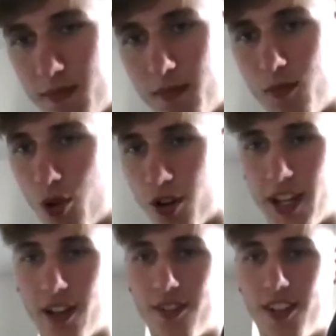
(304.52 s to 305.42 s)

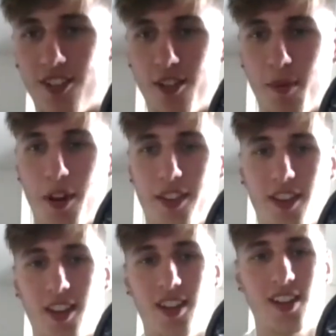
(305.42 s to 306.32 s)
workout session a month,
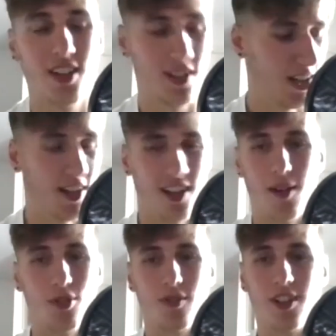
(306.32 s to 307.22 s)
I'm
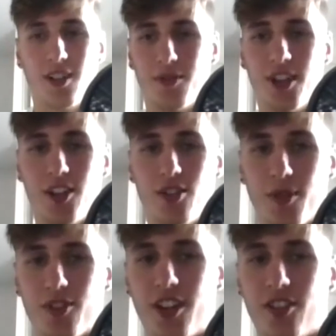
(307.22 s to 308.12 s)
not really going to take too
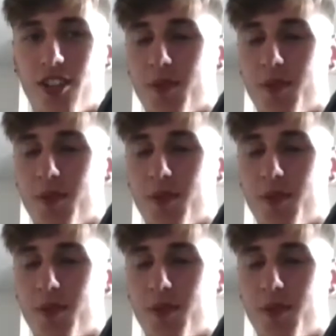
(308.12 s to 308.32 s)
much attention.